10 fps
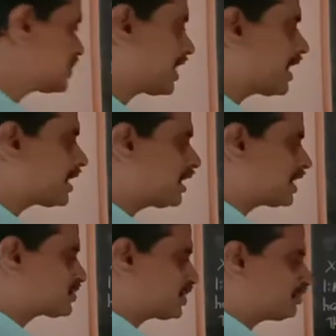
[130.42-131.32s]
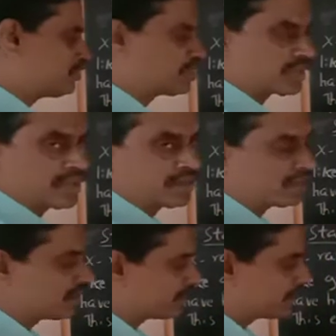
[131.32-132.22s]
scattered X-ray
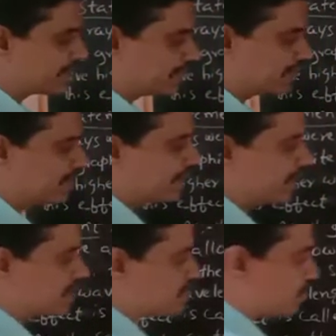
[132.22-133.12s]
photon, then its